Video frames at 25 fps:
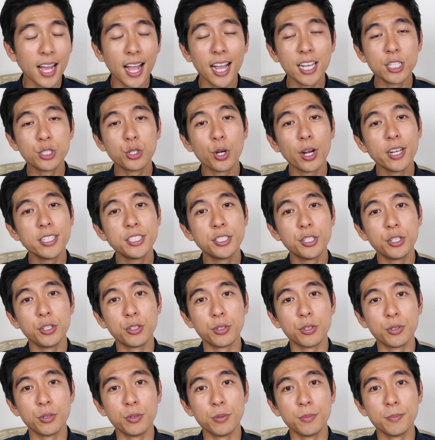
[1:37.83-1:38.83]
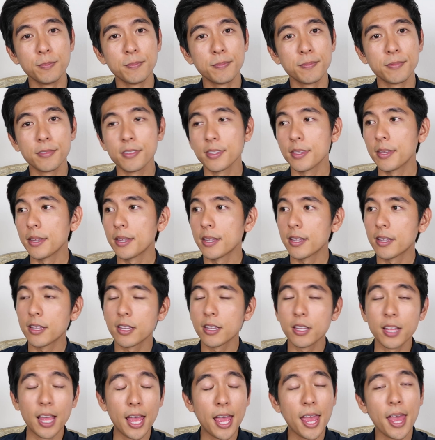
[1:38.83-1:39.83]
I tried to
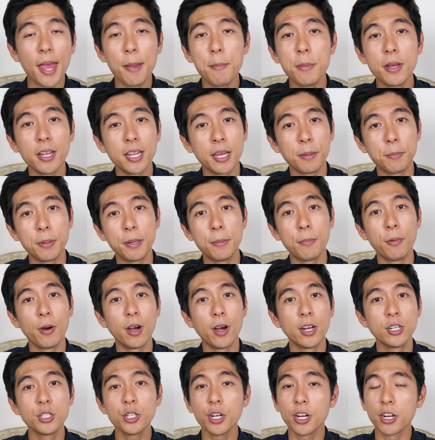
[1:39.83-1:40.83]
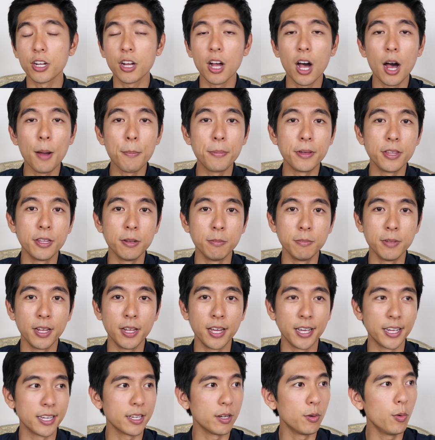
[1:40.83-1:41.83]
emulate people. I tried to copy them.
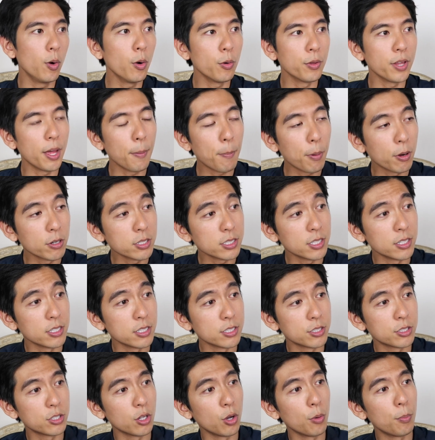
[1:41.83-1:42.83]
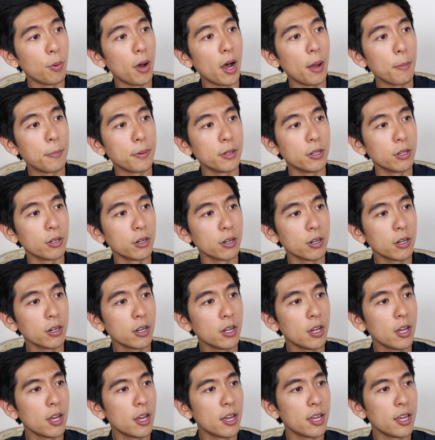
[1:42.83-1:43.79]
Like, oh, that person is so popular.